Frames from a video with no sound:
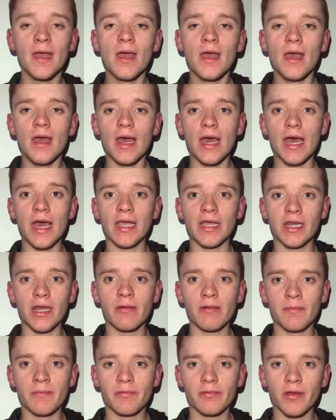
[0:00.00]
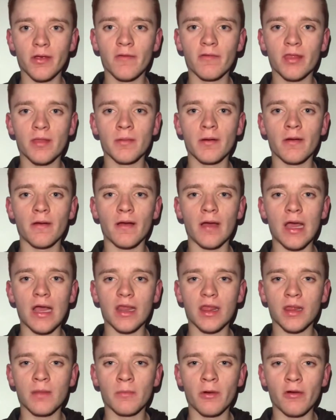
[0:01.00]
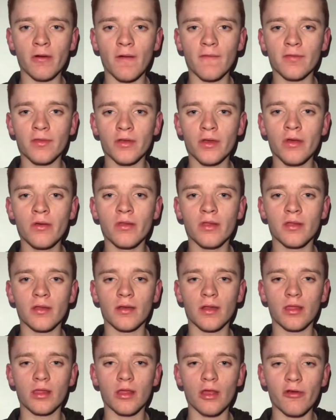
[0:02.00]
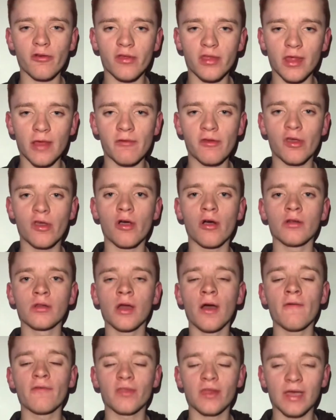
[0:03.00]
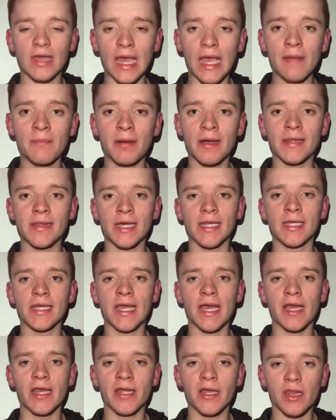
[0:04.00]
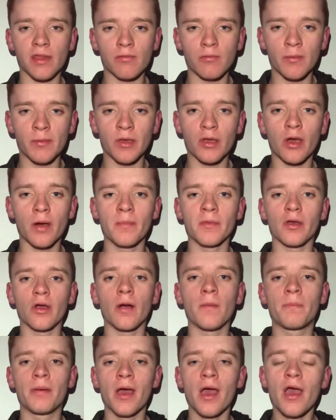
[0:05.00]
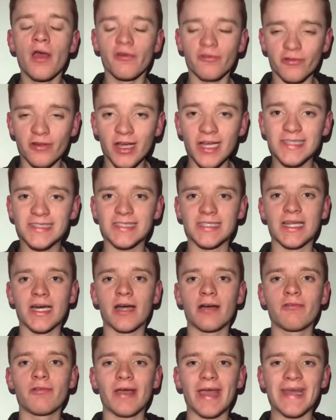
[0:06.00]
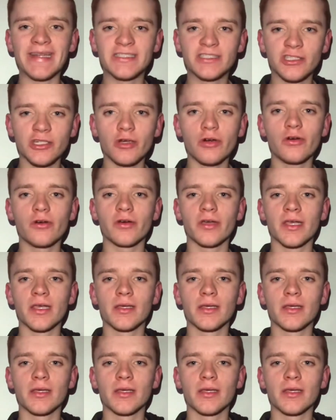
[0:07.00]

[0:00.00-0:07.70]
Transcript: improve tomorrow afternoon. So the solitary goal of the game by Danny Elliott will be coming up right now. Enjoy.